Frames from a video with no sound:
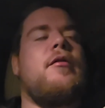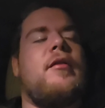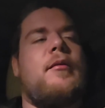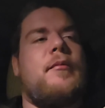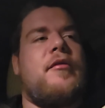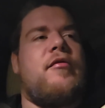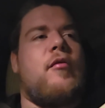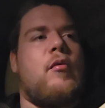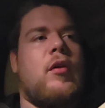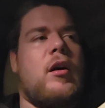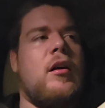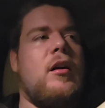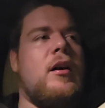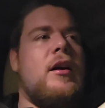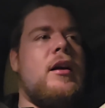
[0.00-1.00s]
doing it
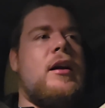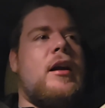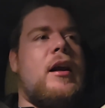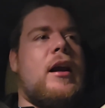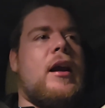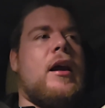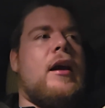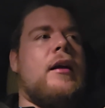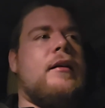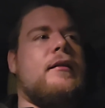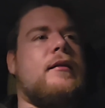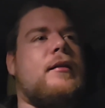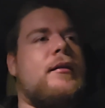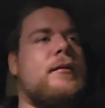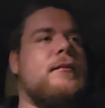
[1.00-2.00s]
before,
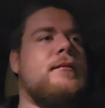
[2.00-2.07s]
and